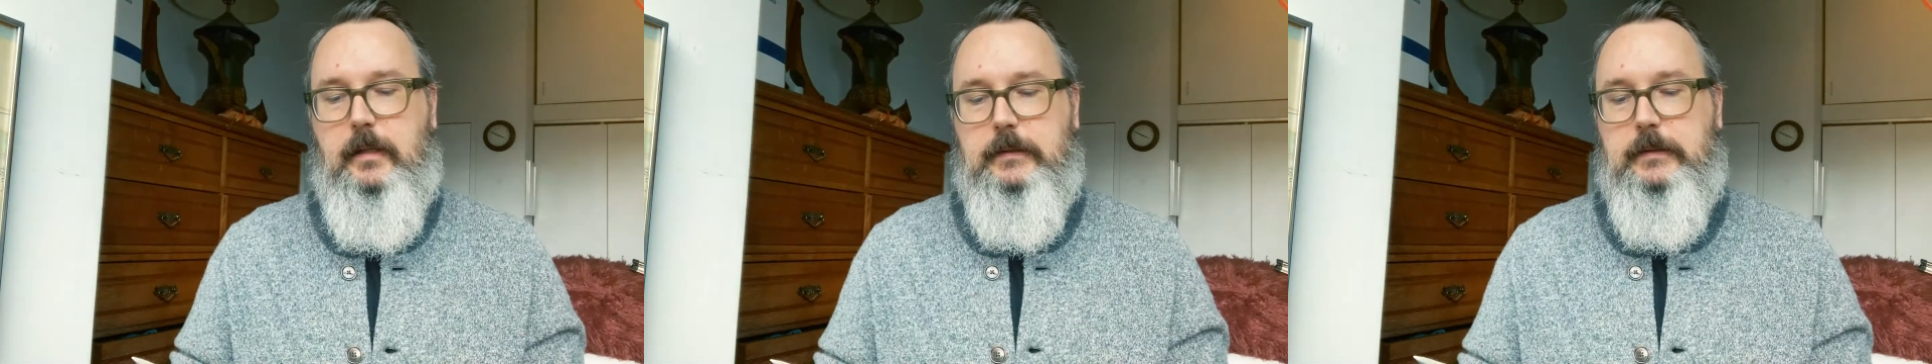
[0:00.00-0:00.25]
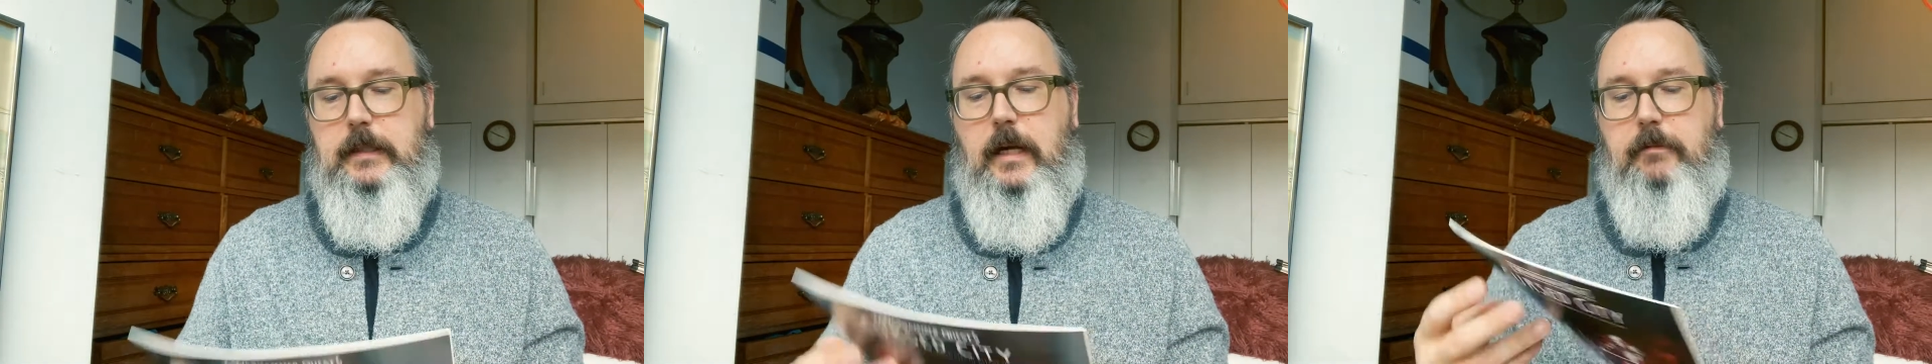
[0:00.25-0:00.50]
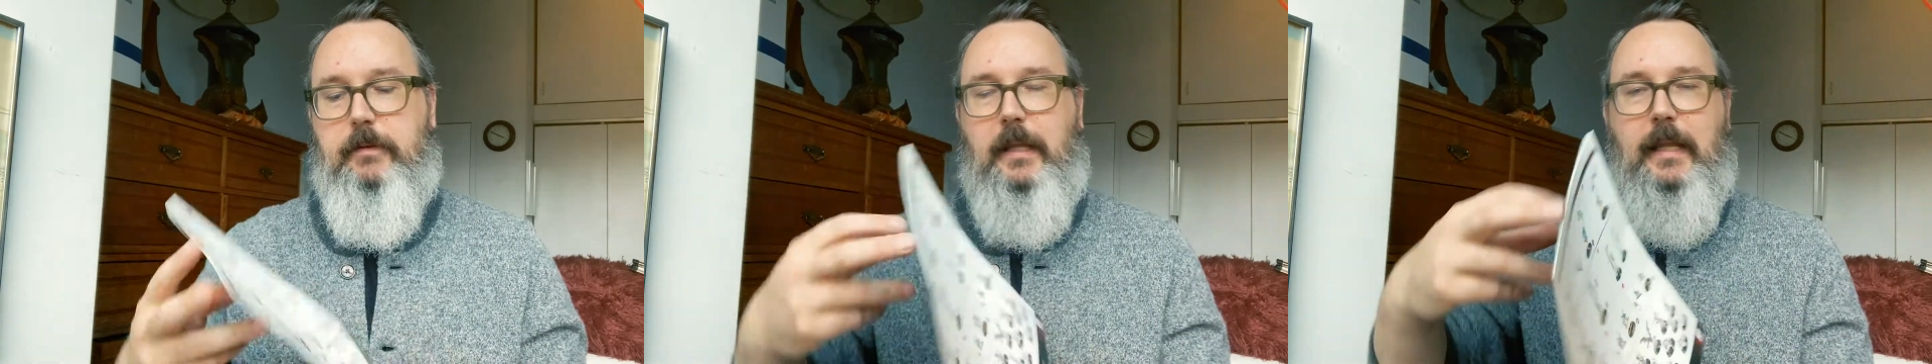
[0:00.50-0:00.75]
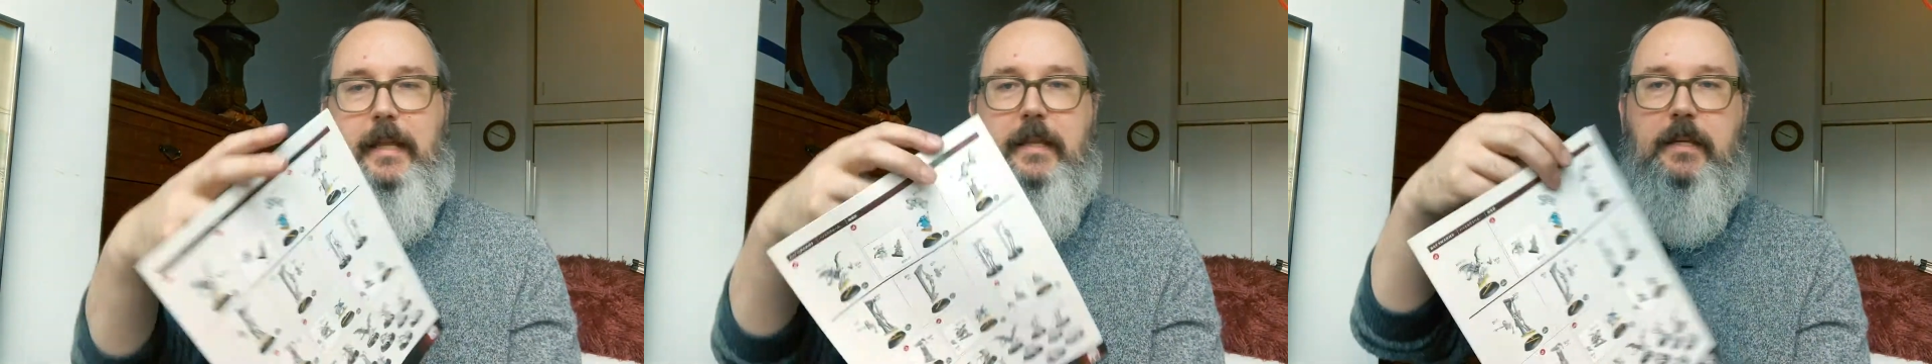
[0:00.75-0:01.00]
Now, I really
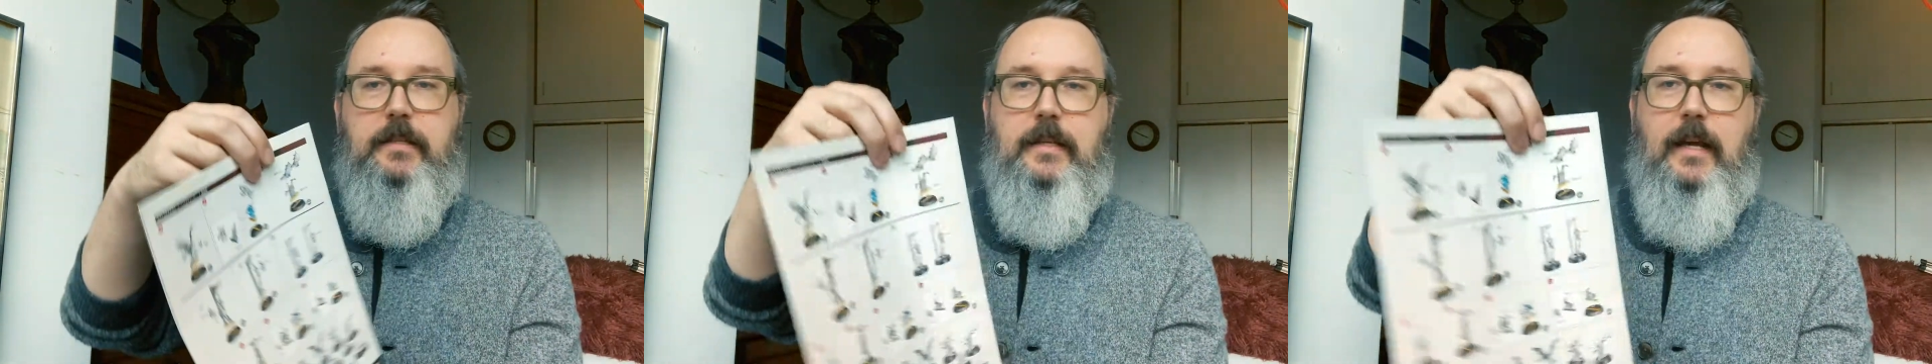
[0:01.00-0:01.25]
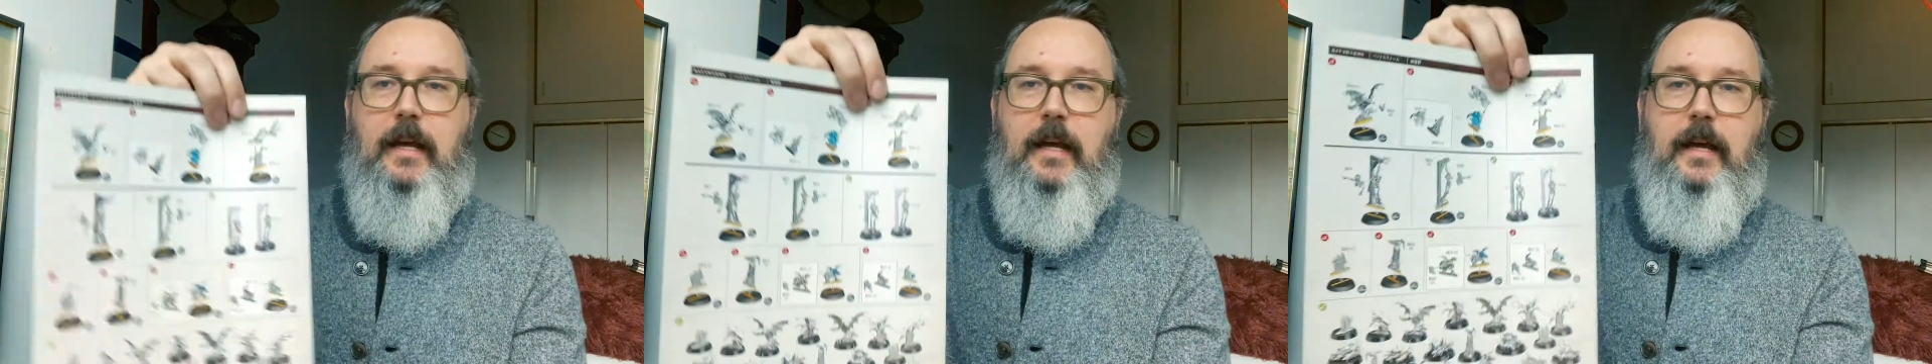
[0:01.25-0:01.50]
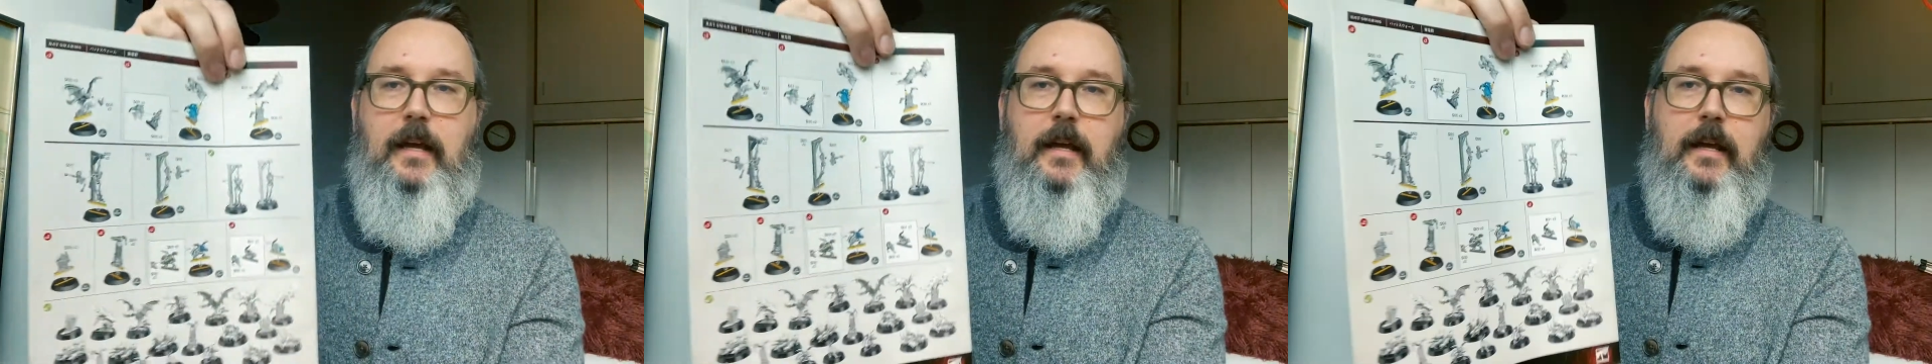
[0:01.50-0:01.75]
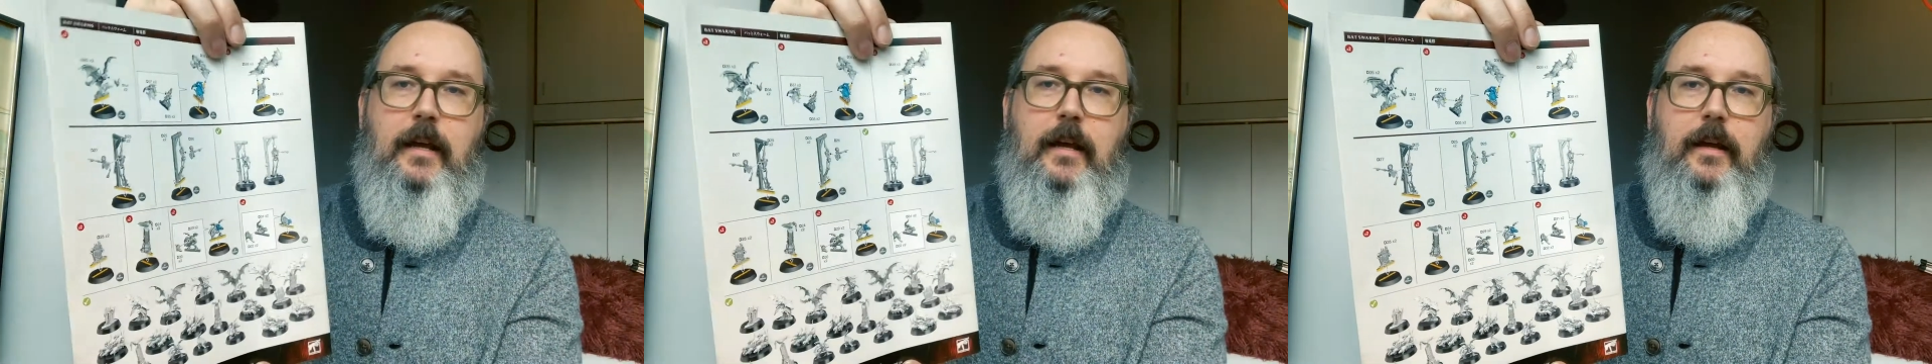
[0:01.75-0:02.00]
like these
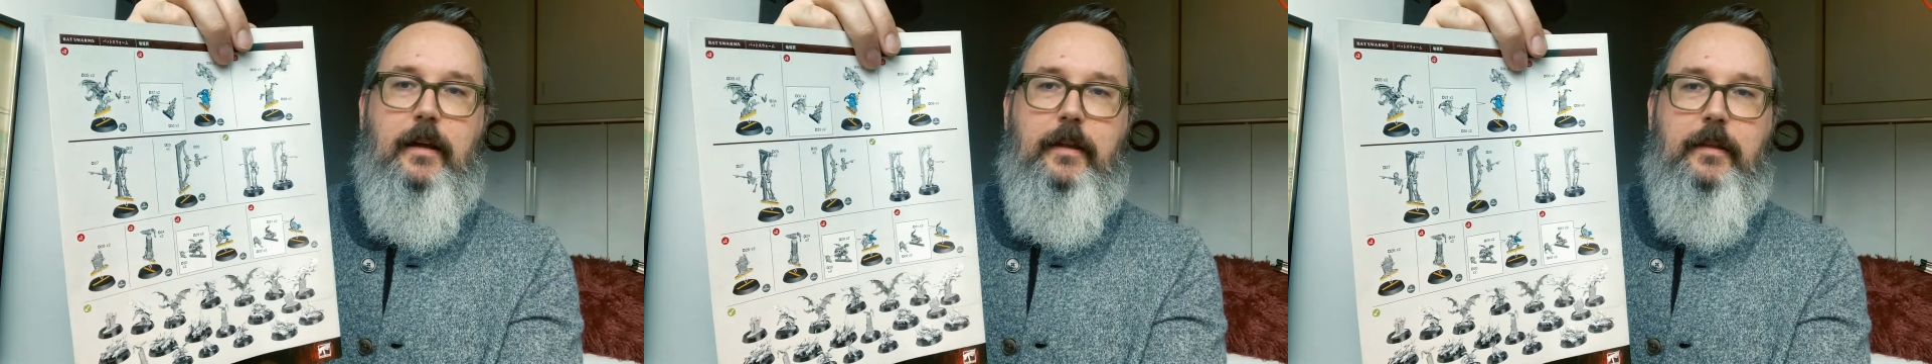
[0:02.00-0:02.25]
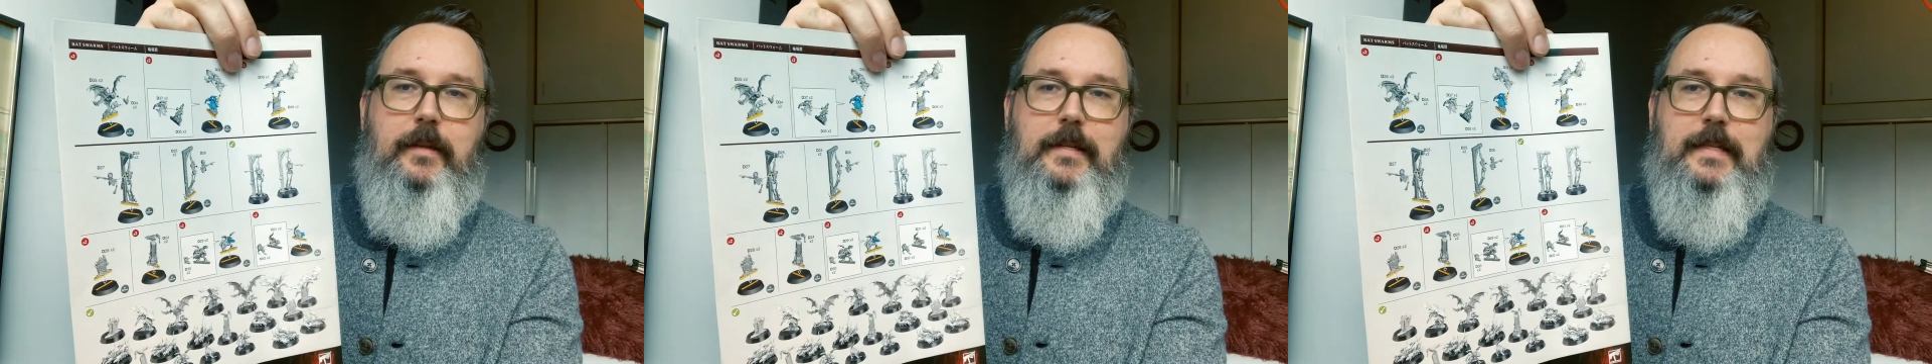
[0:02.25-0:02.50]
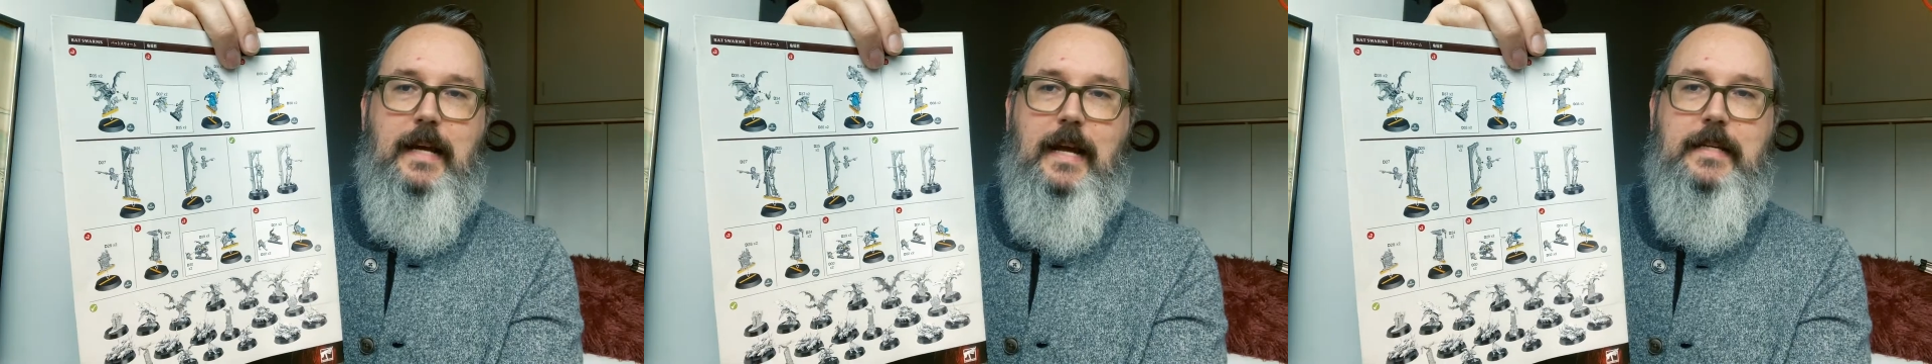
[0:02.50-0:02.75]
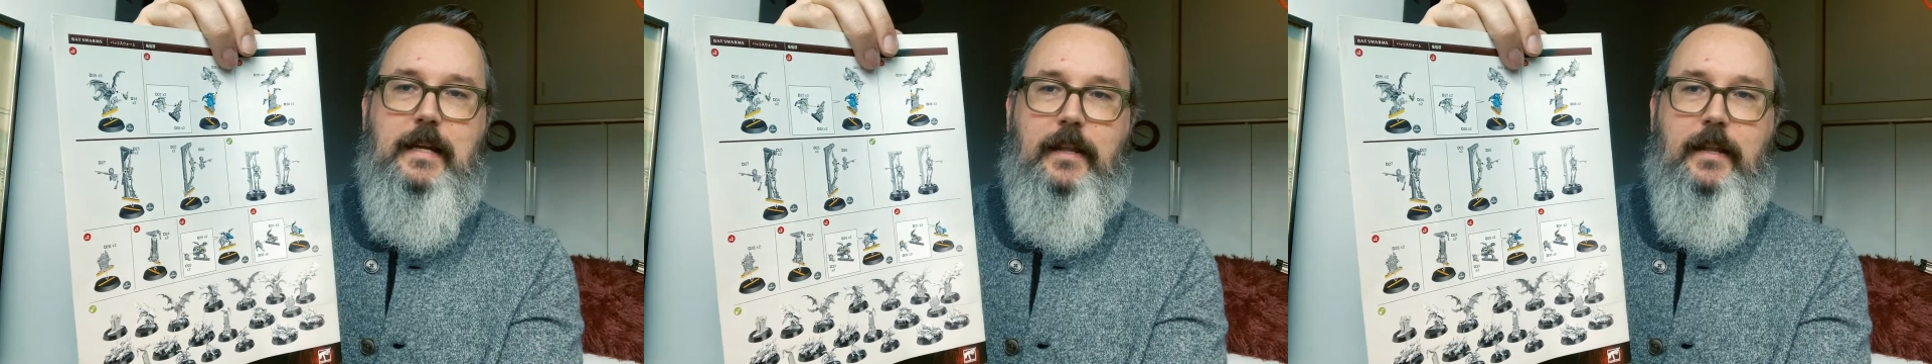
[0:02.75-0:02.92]
guys